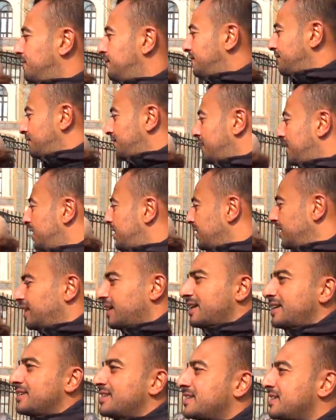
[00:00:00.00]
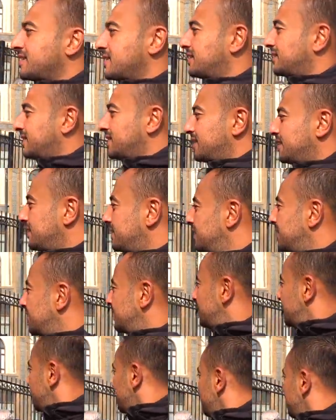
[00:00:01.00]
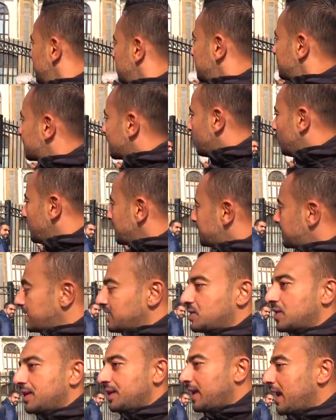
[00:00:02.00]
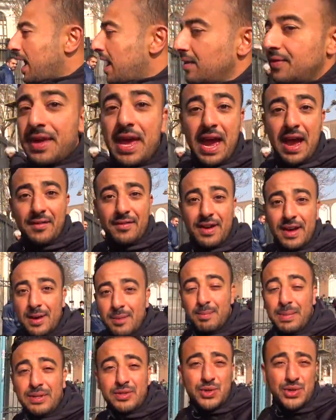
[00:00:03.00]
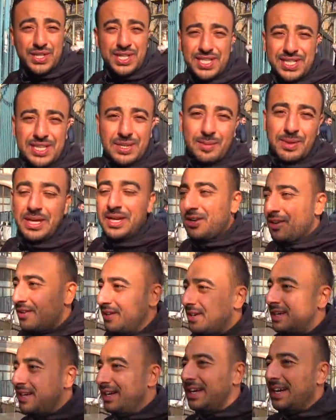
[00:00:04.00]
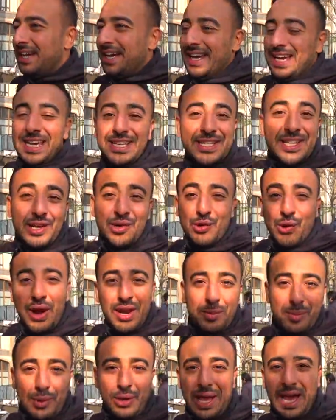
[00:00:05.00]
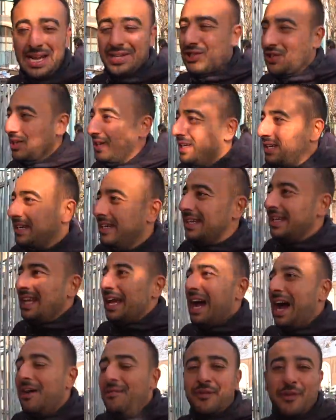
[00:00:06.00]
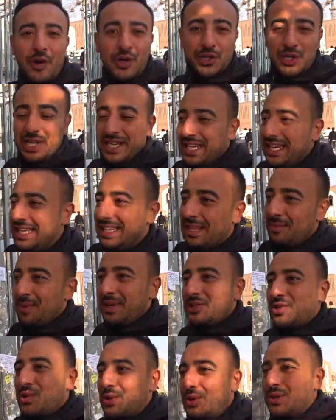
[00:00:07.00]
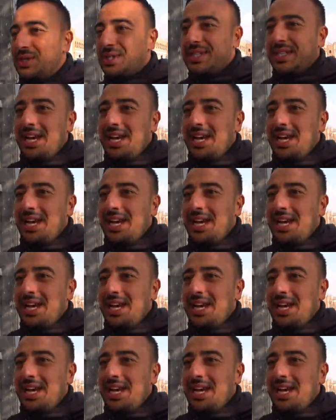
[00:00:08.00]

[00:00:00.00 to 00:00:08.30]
station. Very nice. Subway station. Yeah, they have a metro system here. It's incredible, actually. Unfortunately, in the metros,